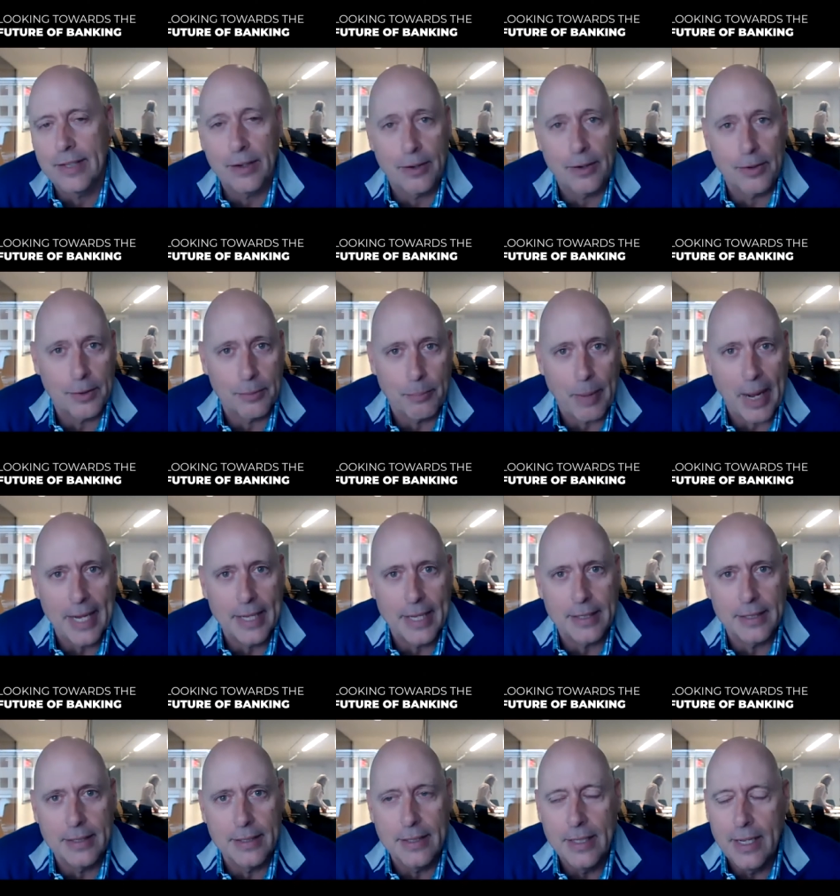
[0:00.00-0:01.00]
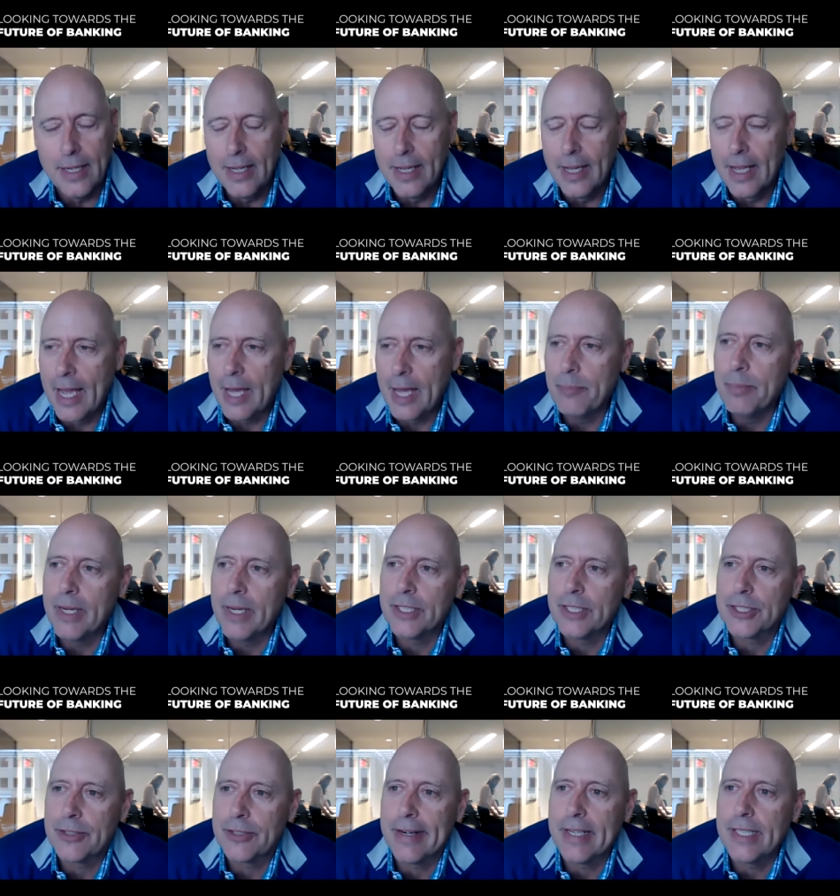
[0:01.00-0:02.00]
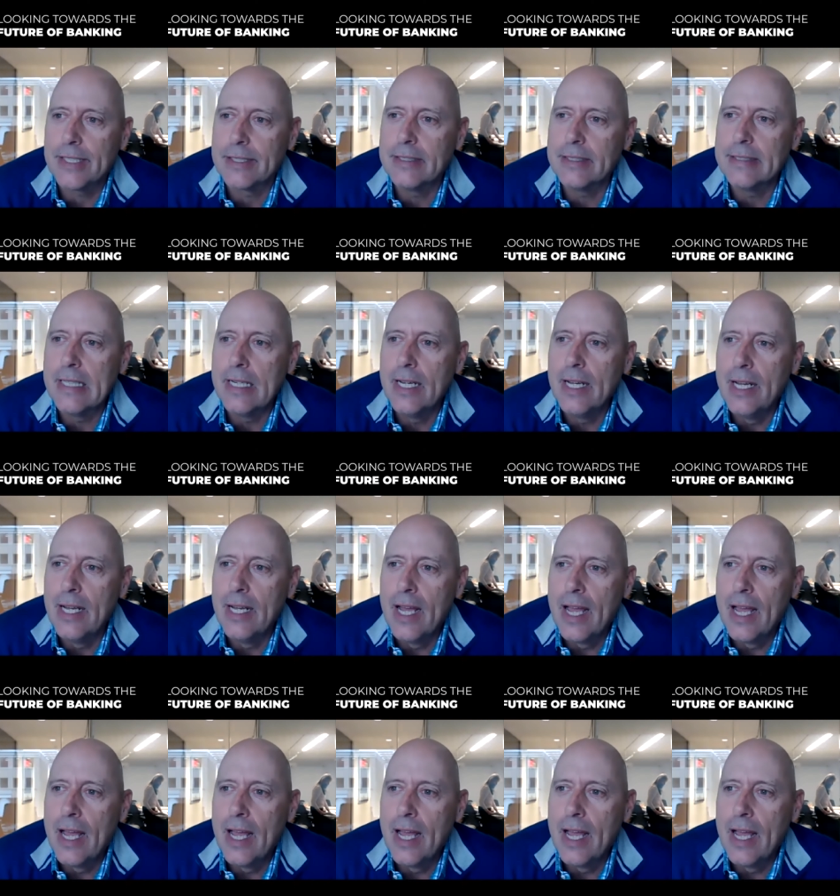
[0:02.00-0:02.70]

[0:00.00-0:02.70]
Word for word: under the Biden administration.